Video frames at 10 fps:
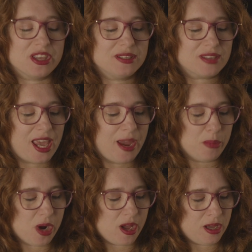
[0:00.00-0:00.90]
This
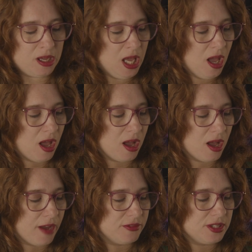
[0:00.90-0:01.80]
camera
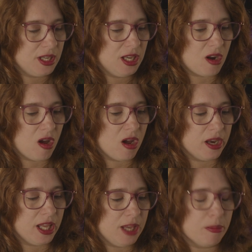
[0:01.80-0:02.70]
I've seen
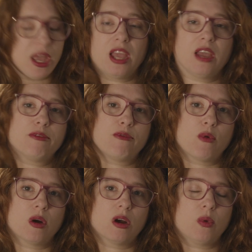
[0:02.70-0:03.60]
on eBay
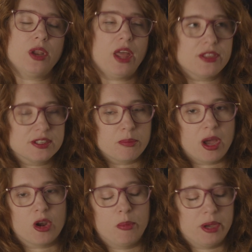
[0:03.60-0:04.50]
for, well, not
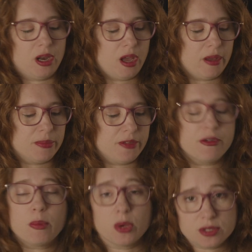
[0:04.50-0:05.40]
model, but the
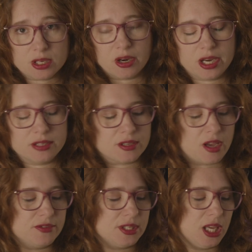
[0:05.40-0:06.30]
Filmo series
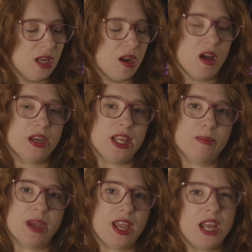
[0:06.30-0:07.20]
I've seen on
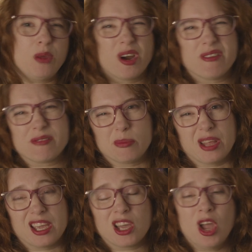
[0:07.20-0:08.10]
eBay anywhere from
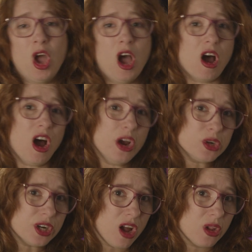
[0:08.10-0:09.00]
like
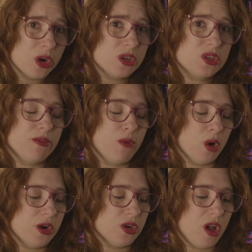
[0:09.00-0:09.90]
$100 to
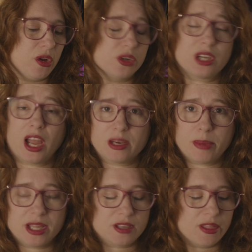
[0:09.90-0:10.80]
$400. It kind
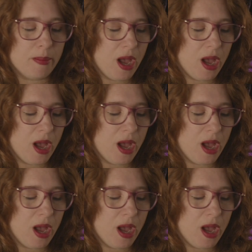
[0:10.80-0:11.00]
of depends on the